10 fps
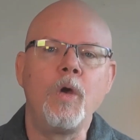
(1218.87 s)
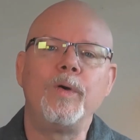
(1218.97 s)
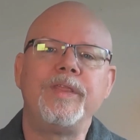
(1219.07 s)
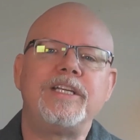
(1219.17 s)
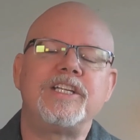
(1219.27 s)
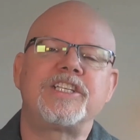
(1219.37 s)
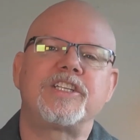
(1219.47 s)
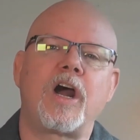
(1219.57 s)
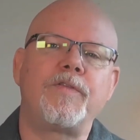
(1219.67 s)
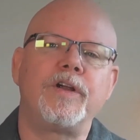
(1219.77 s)
When they
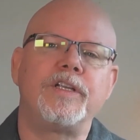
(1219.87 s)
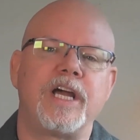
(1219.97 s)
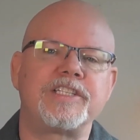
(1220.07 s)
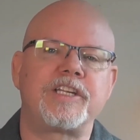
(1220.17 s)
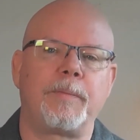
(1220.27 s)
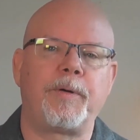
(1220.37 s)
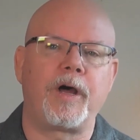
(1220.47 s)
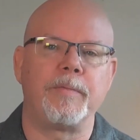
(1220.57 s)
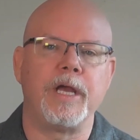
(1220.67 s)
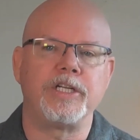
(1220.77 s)
discovered desktop
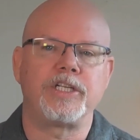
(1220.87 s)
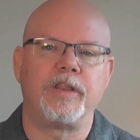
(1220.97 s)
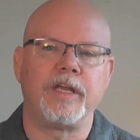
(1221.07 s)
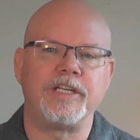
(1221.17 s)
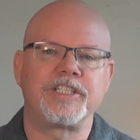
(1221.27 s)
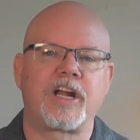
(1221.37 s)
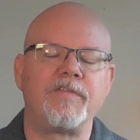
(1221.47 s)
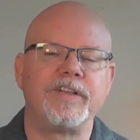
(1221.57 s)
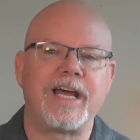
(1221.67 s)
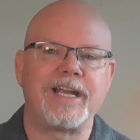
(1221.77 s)
automation and they
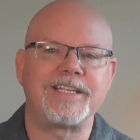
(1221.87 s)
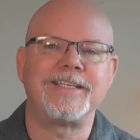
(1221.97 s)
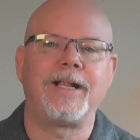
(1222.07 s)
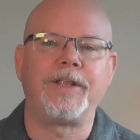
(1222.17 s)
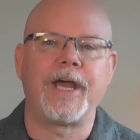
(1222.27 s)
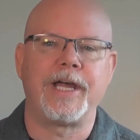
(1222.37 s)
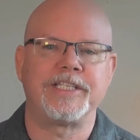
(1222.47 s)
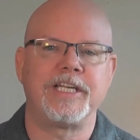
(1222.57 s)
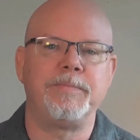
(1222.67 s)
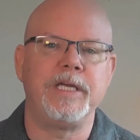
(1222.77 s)
discovered that Excel to
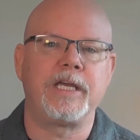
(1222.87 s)
SAP